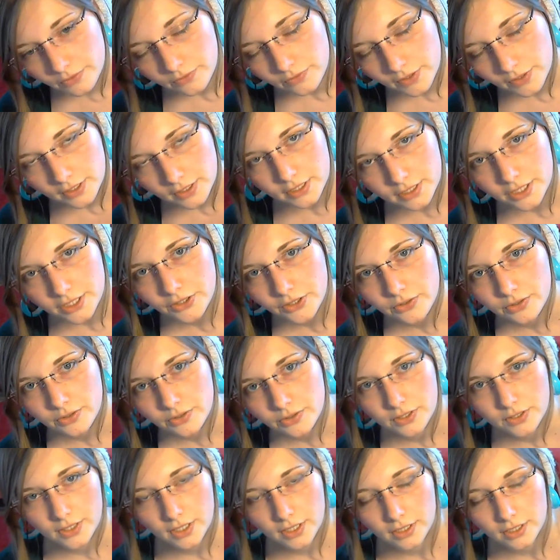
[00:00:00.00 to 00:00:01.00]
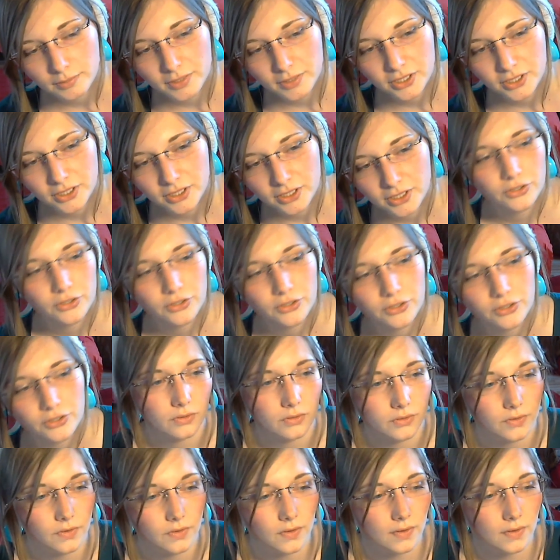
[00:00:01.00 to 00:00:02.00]
volunteer course, elementary school.
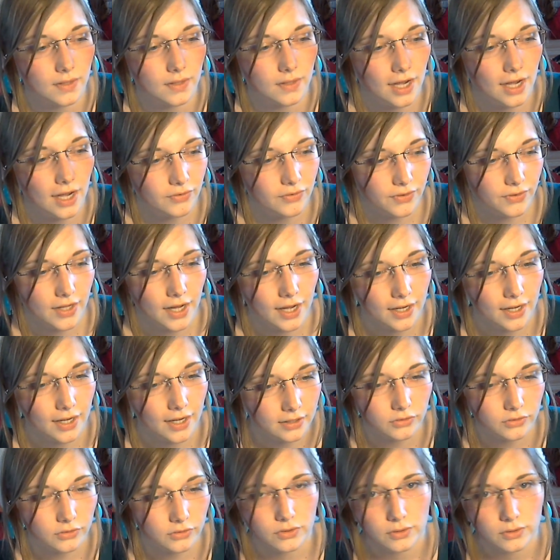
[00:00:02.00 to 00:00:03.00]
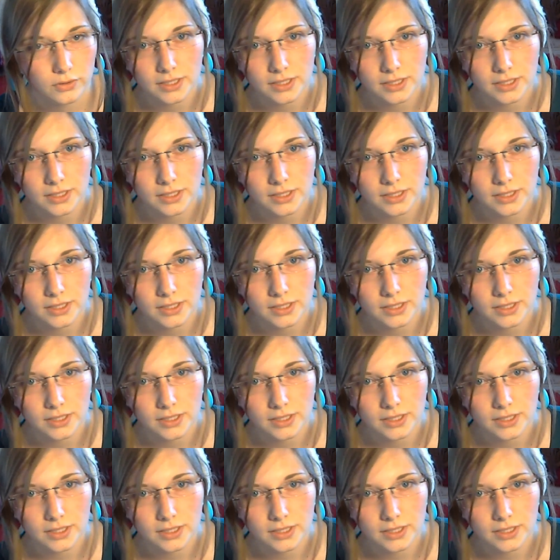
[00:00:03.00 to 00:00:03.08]
After that, normal